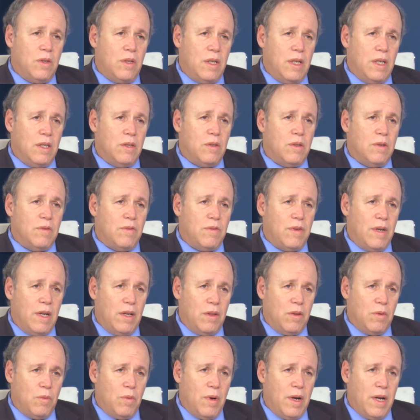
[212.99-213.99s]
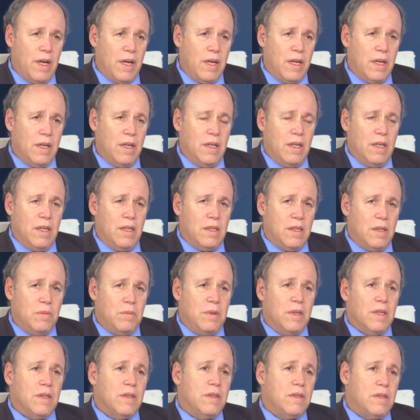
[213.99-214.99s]
interfaith way to
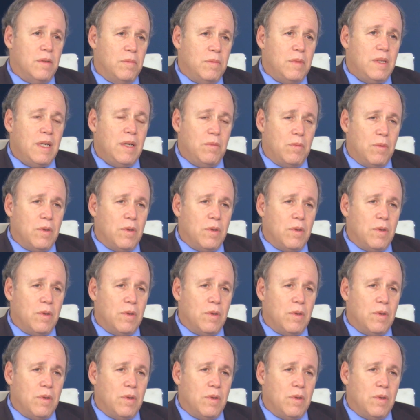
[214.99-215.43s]
build some deep